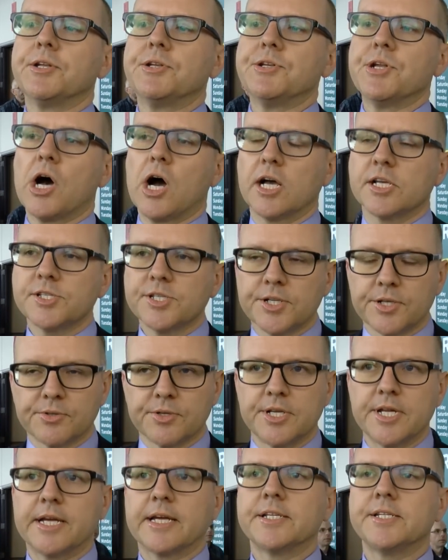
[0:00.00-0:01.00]
Niacin or
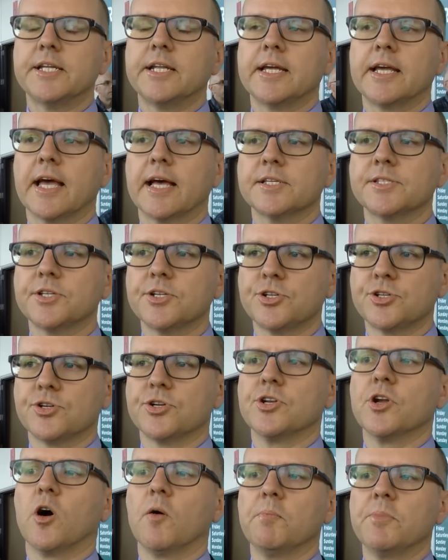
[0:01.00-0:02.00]
nicotinic acid
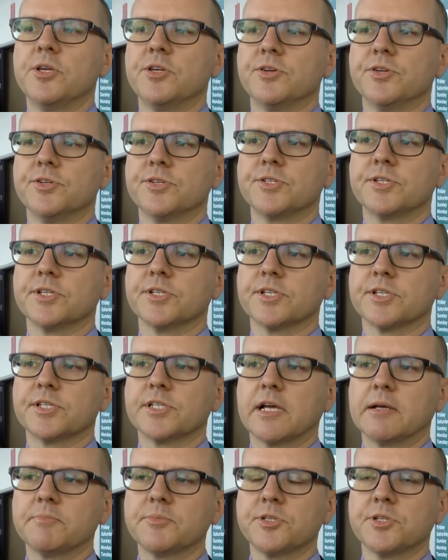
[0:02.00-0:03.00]
should not be used as a
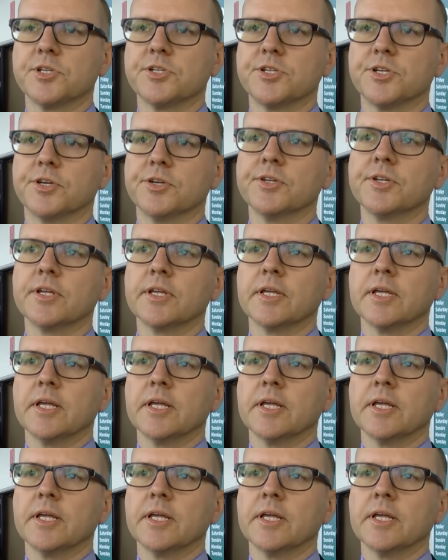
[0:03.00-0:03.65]
substitute.